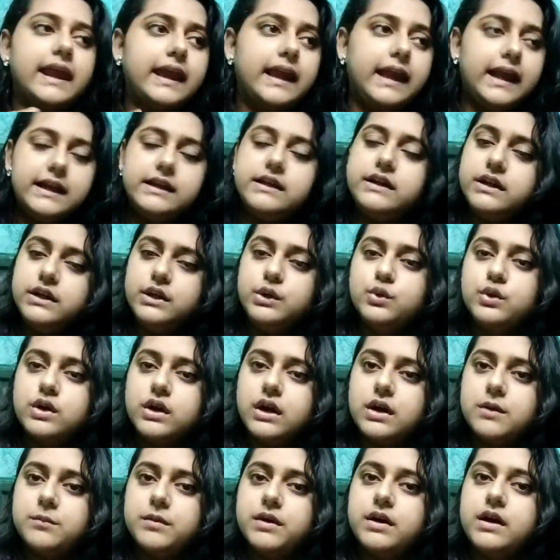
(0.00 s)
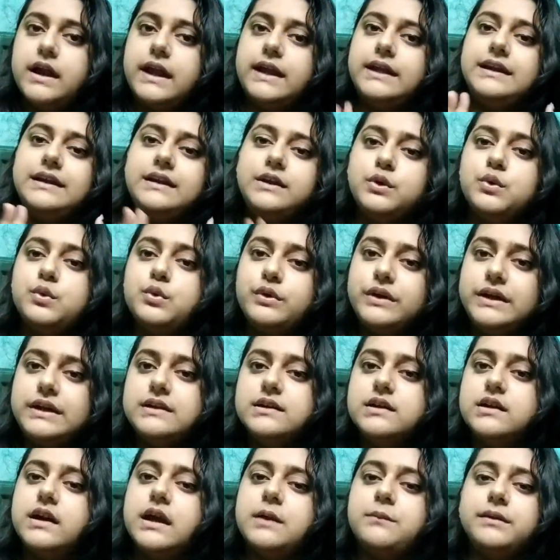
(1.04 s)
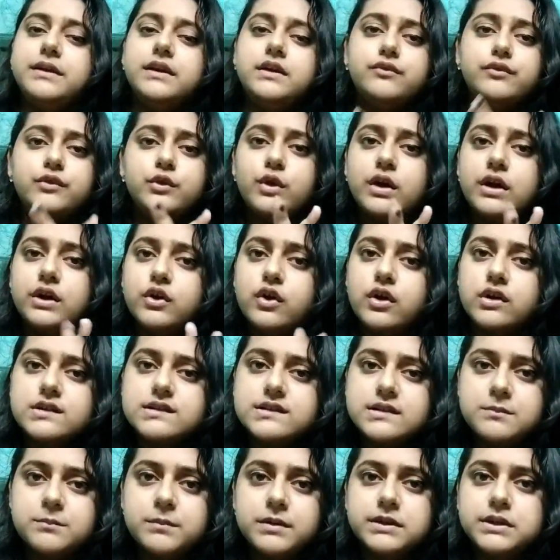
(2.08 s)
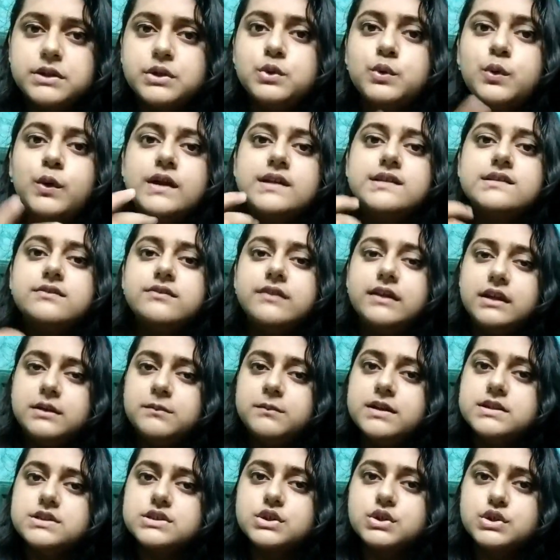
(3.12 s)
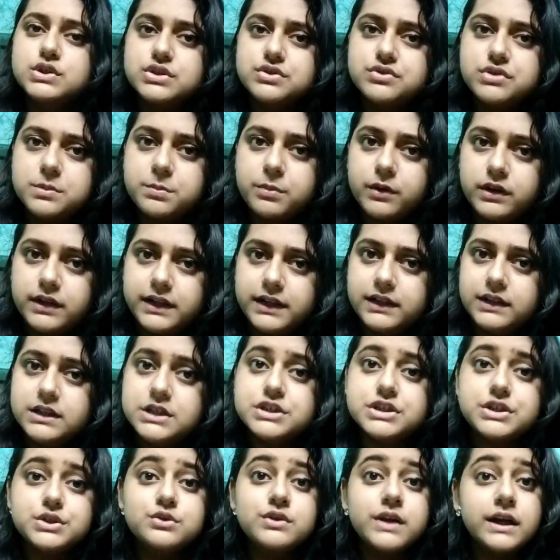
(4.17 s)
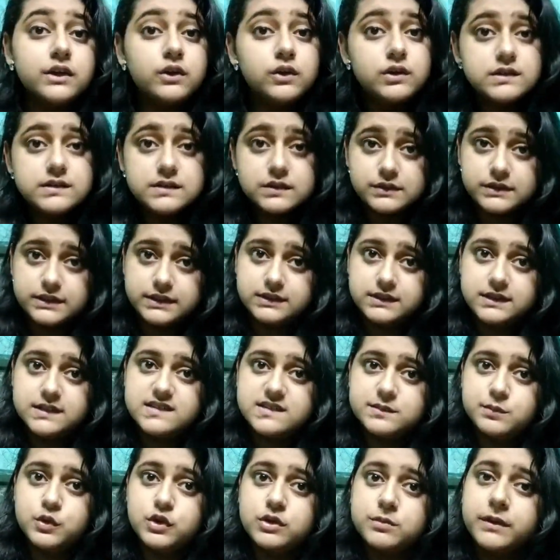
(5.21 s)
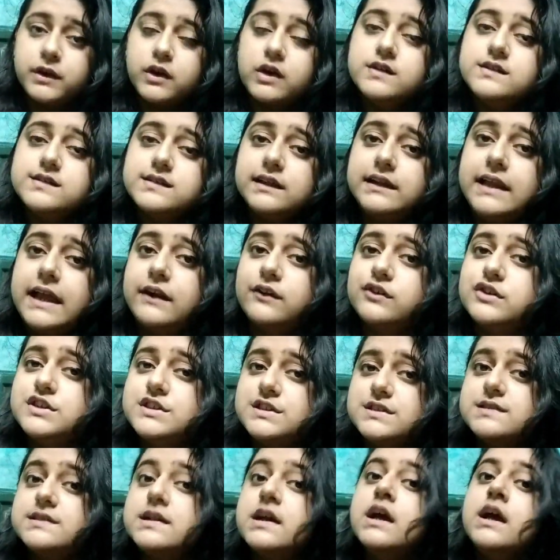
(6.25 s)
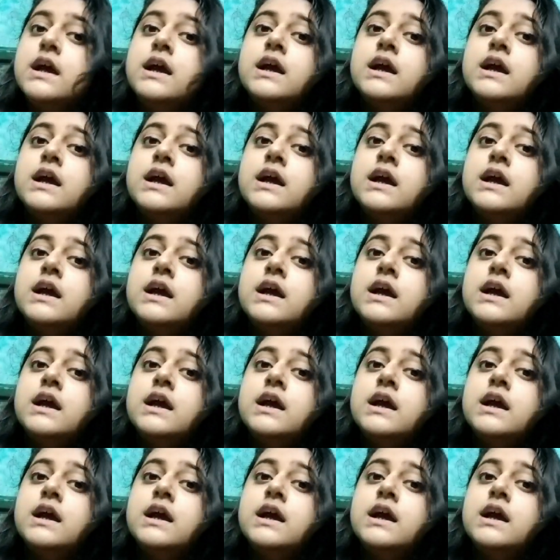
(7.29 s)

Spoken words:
any newcomer, any new reader, I mean, if you are not somebody who has very much good grip on English, you can also read this book, because the language is